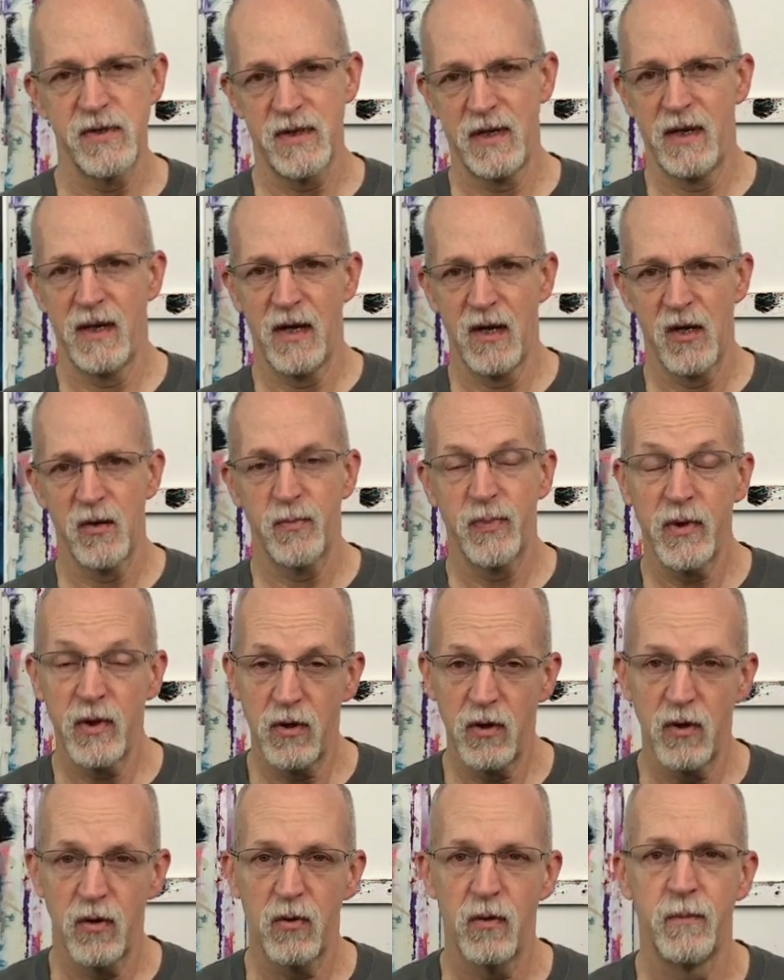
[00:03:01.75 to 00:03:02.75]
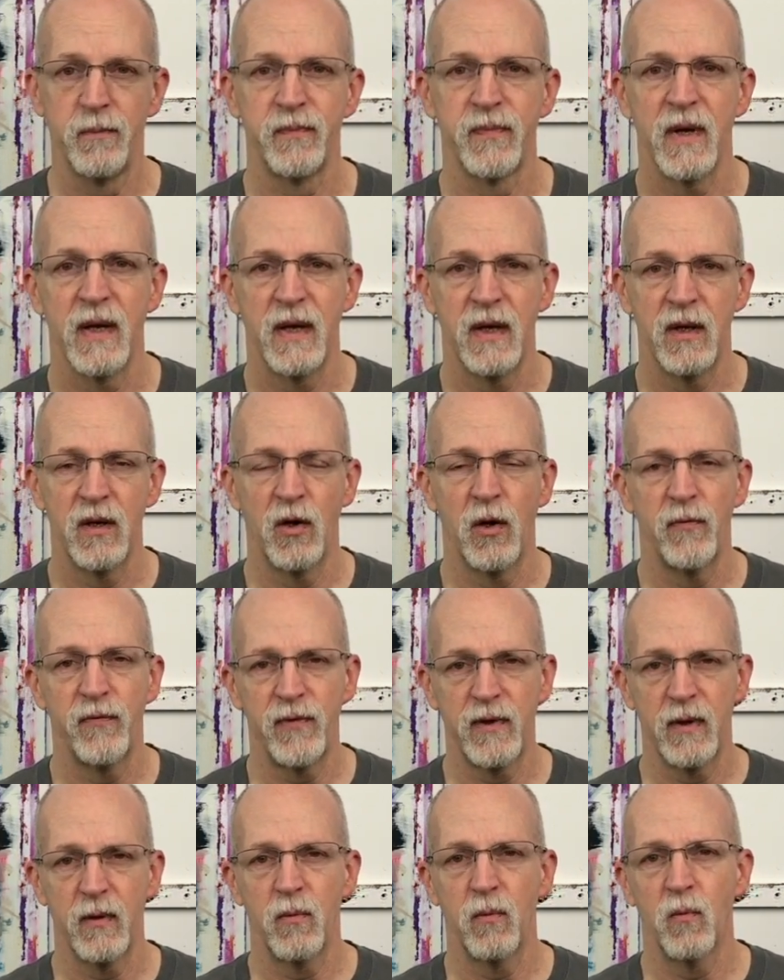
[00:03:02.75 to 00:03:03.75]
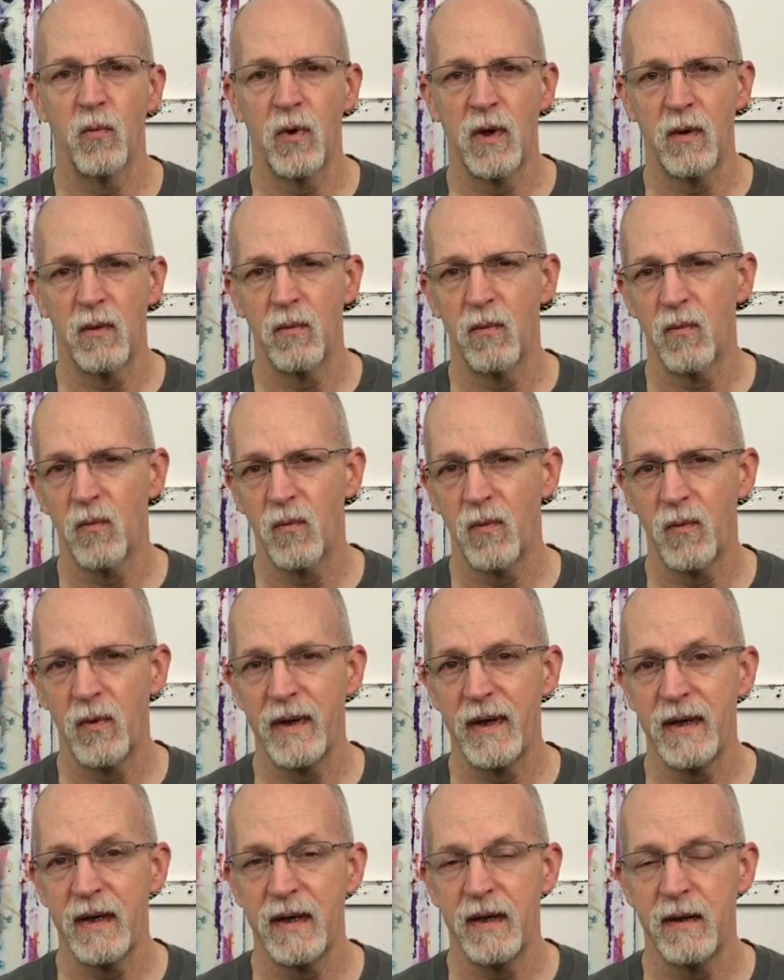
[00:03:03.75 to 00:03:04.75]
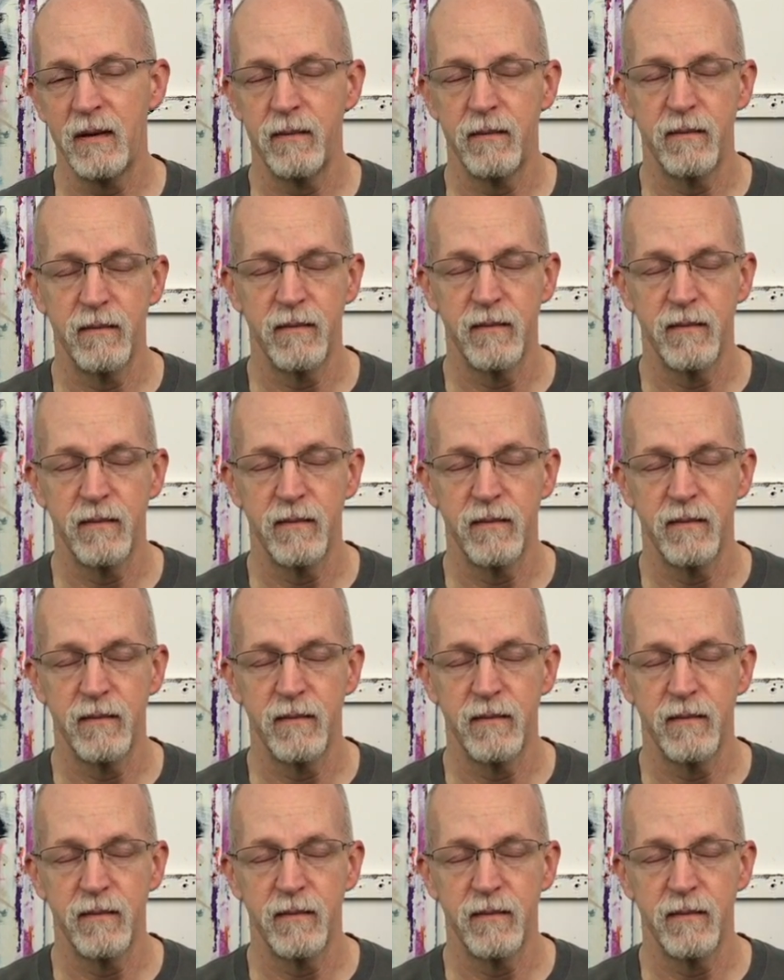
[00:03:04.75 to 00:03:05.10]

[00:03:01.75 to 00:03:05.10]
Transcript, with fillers: to help you and hopefully what we,